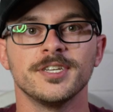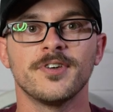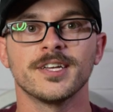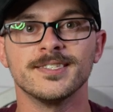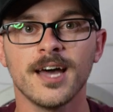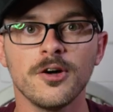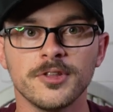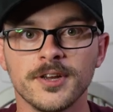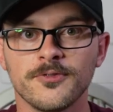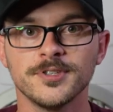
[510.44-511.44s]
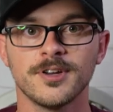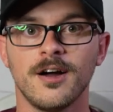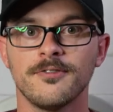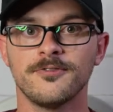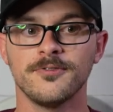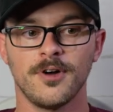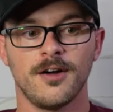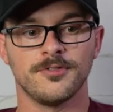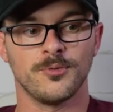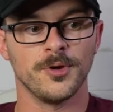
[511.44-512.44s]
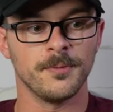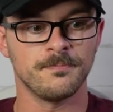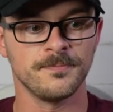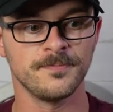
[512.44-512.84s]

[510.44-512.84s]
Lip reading: see if I can tell the difference off the rip.